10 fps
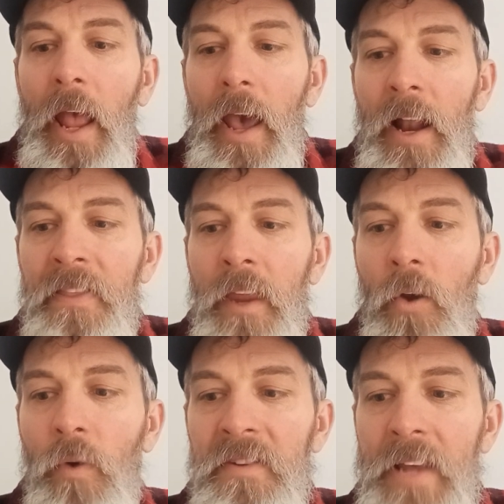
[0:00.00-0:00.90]
And I
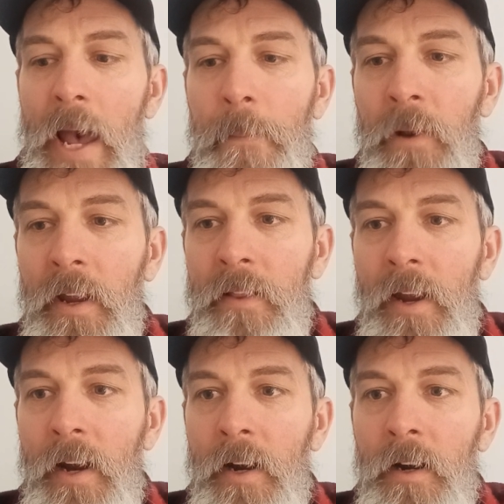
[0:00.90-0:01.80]
think what's happening
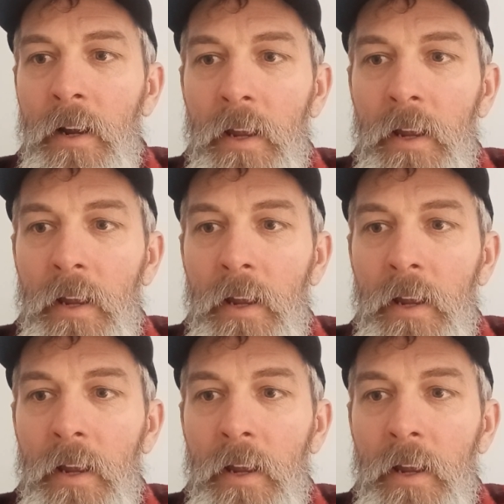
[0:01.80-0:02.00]
there,